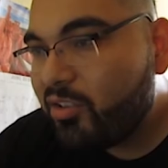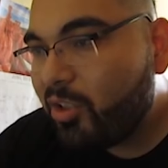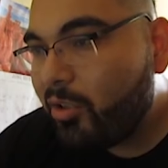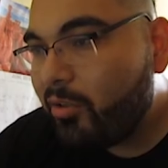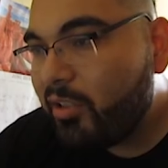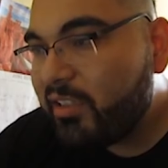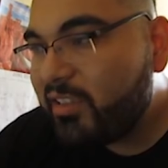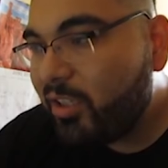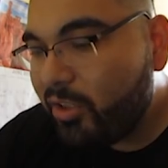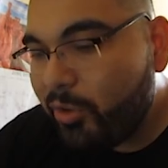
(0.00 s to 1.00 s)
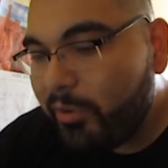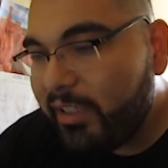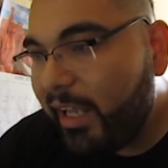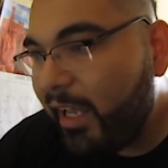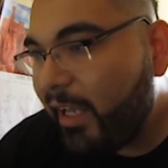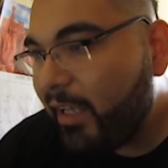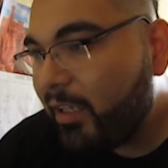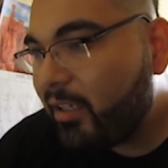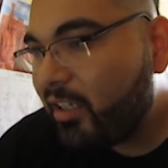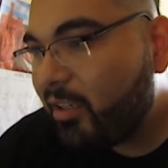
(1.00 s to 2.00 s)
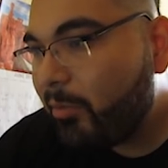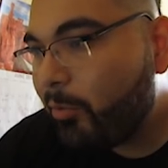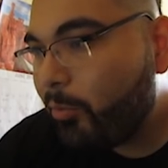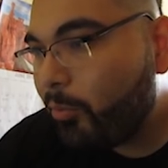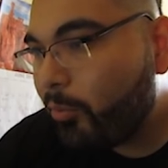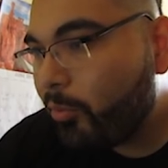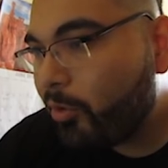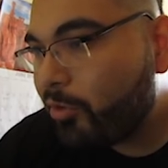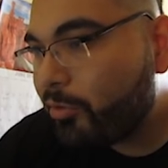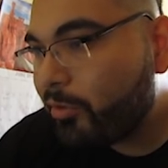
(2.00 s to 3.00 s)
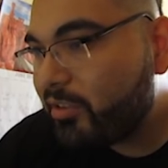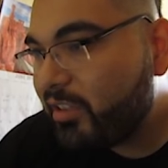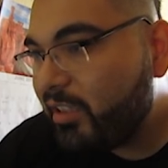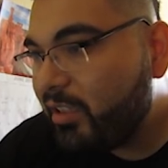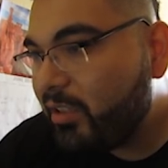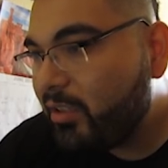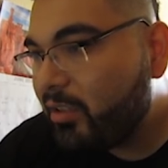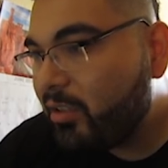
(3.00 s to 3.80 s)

So instead of doing that, let me Control Z,